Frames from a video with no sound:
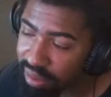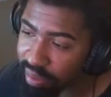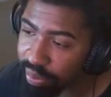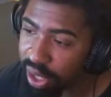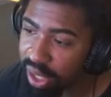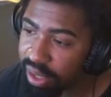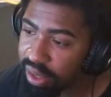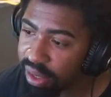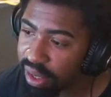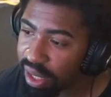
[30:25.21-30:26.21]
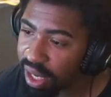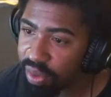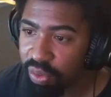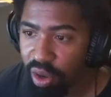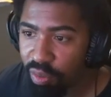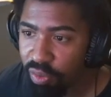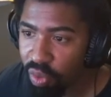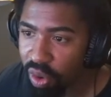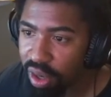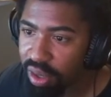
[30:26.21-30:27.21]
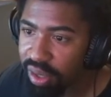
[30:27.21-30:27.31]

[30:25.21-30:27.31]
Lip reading: but I've been wrong before,